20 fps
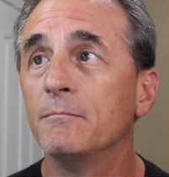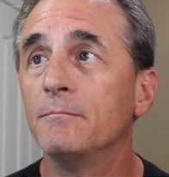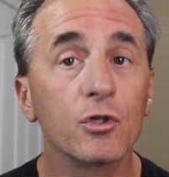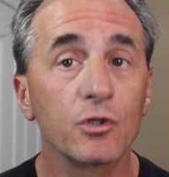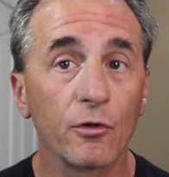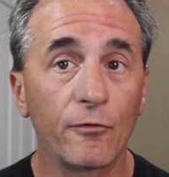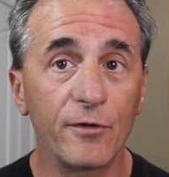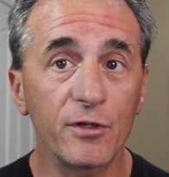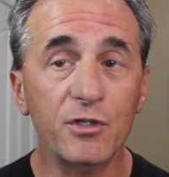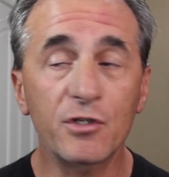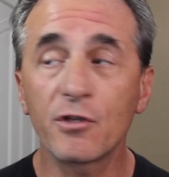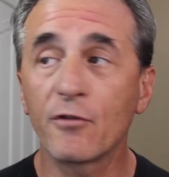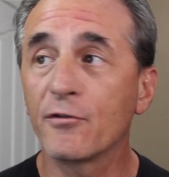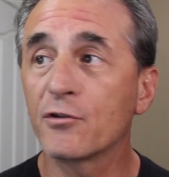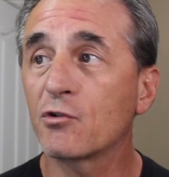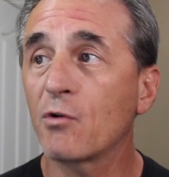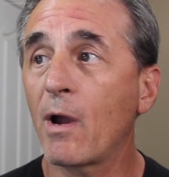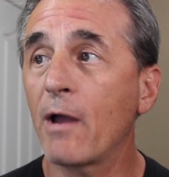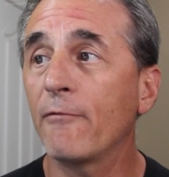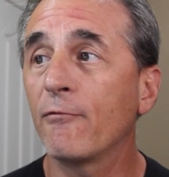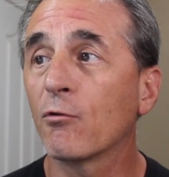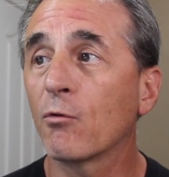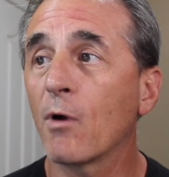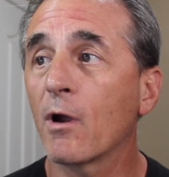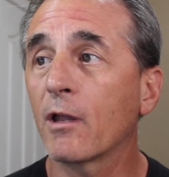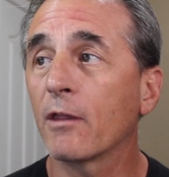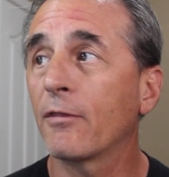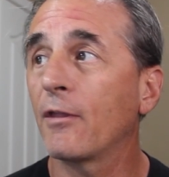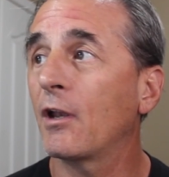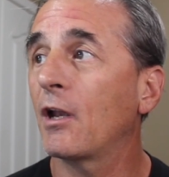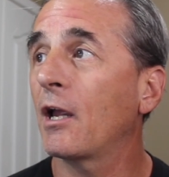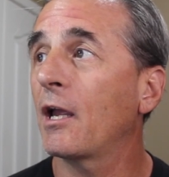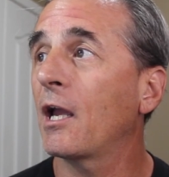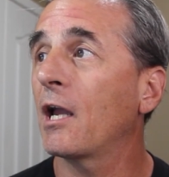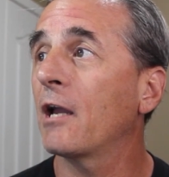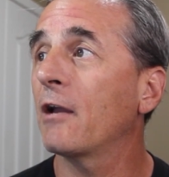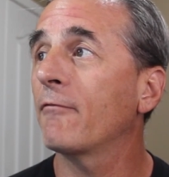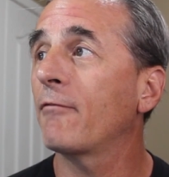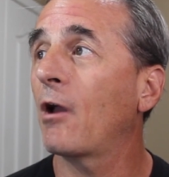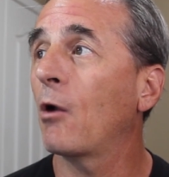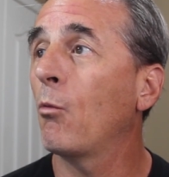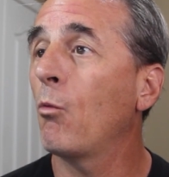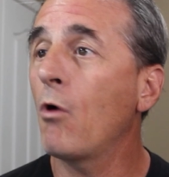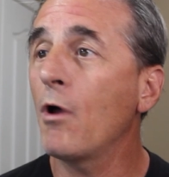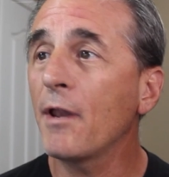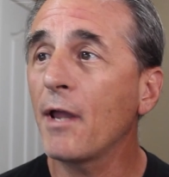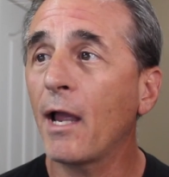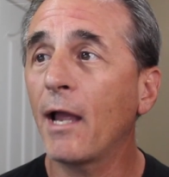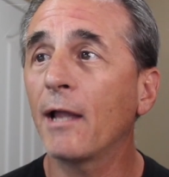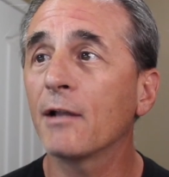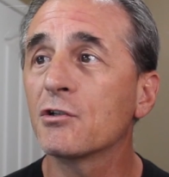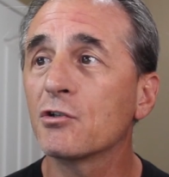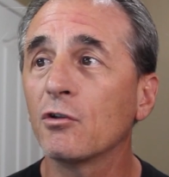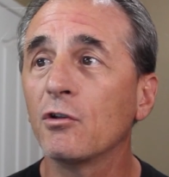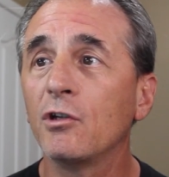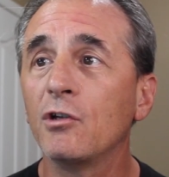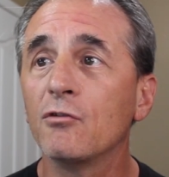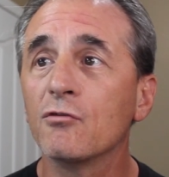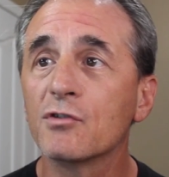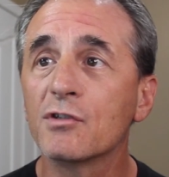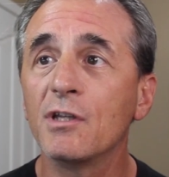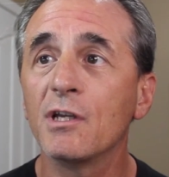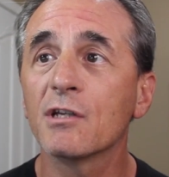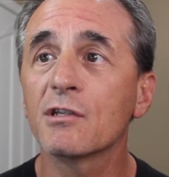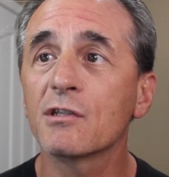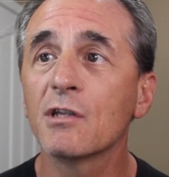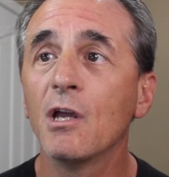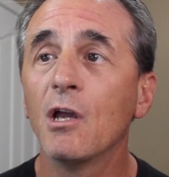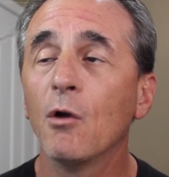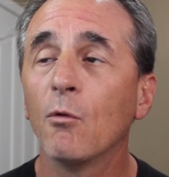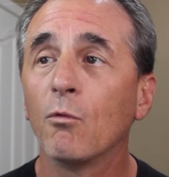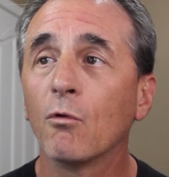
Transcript: So this is the travel record that I have. I want to actually use this.